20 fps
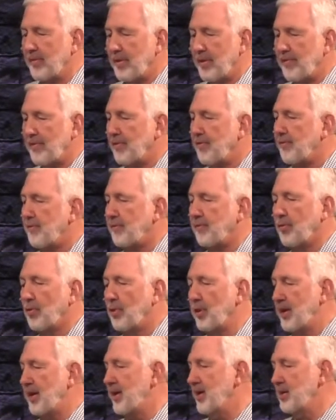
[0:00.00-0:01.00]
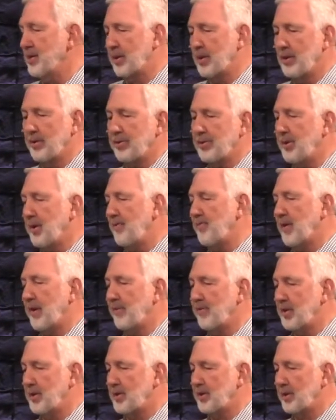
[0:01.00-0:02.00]
40 years ago, 35
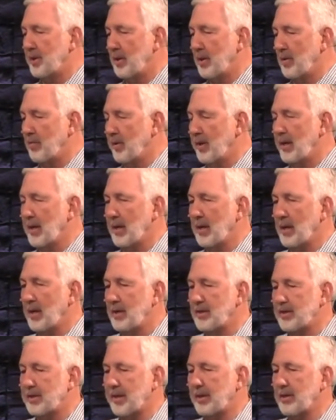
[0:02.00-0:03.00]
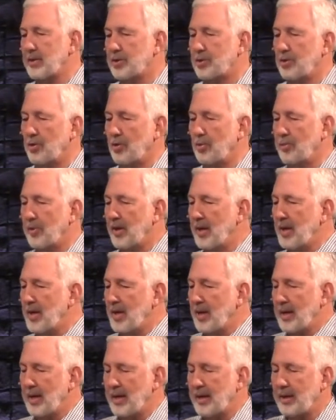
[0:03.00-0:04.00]
years ago. We had a singles group,
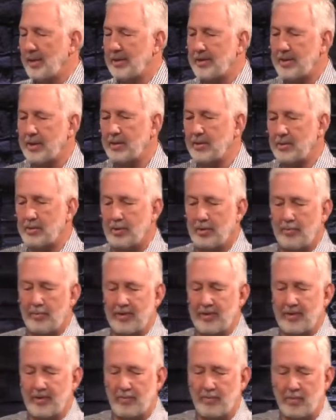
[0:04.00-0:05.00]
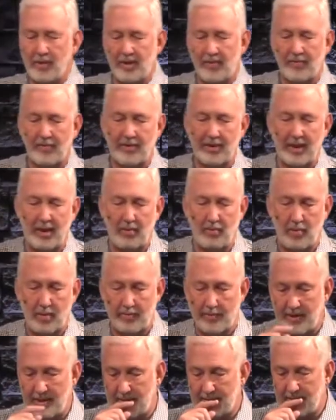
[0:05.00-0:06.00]
and in the singles group was a wonderful young
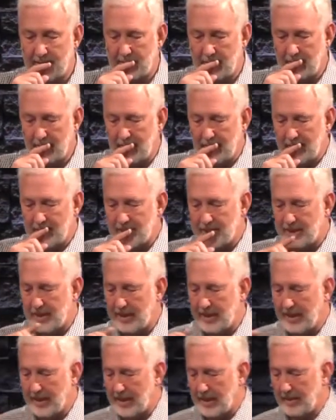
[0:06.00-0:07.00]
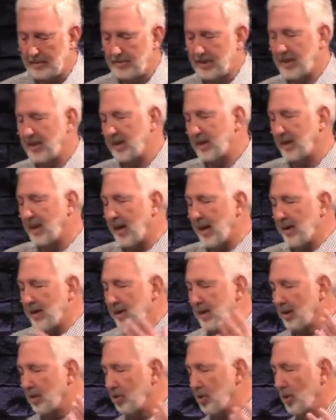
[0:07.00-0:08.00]
woman, and she uh, kind of
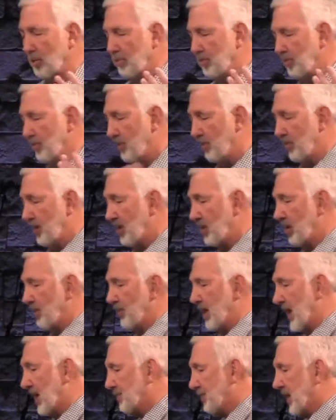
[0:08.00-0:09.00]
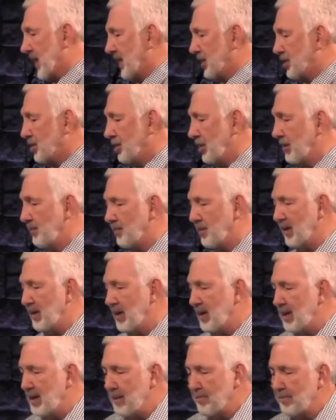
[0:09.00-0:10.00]
guided our group when we went on a backpack trip.
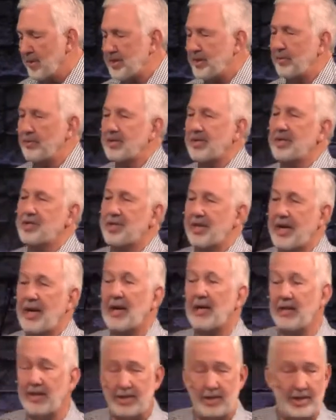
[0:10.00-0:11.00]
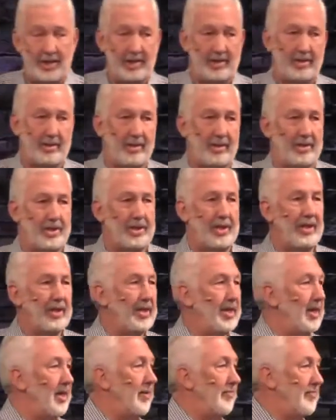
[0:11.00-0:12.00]
But she was a geologist, and she
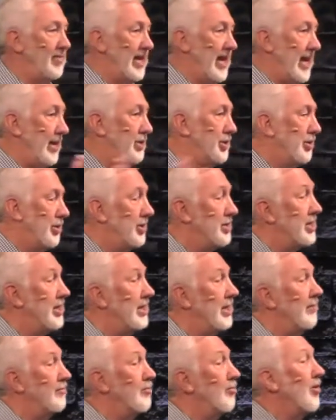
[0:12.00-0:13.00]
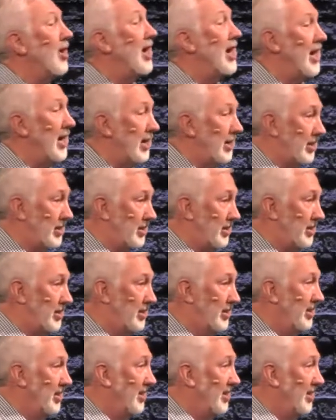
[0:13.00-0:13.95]
loved nature, and she loved rocks